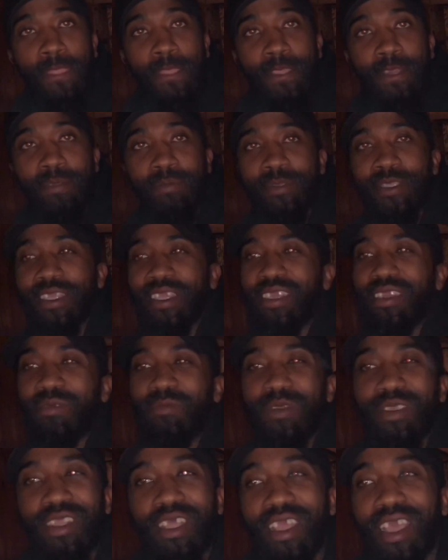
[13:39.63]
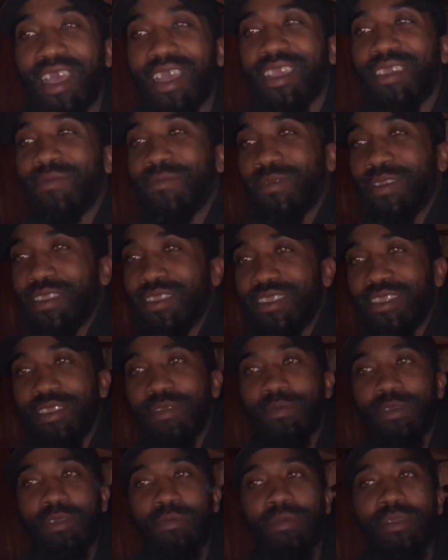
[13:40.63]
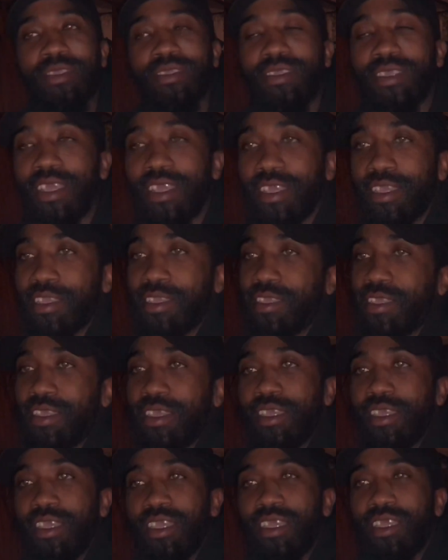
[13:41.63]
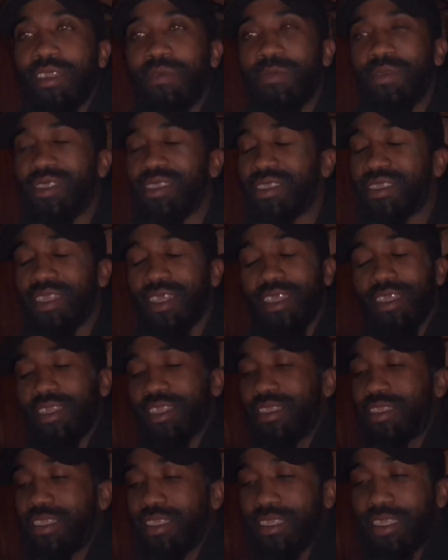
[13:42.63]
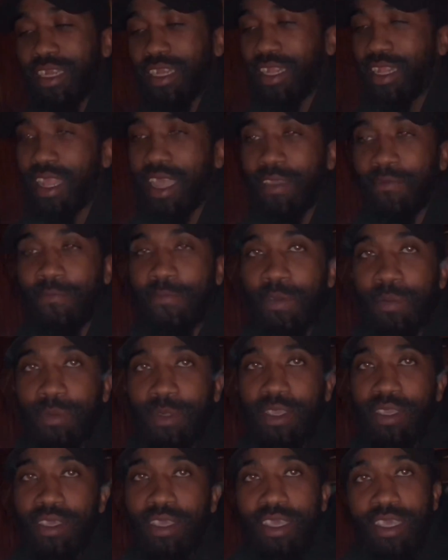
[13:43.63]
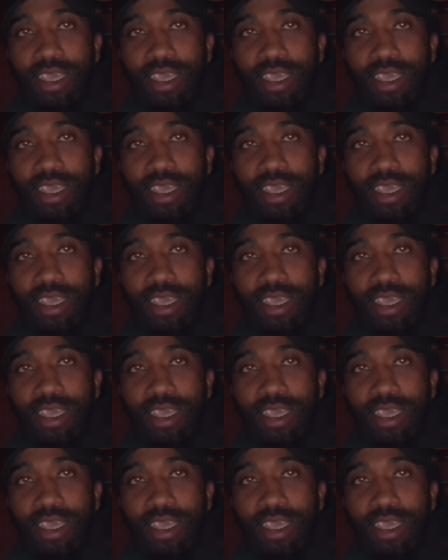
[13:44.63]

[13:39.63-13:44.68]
You know what I'm saying? It was like, I can really see what he was saying. And it was just like, that shit did a lot for me.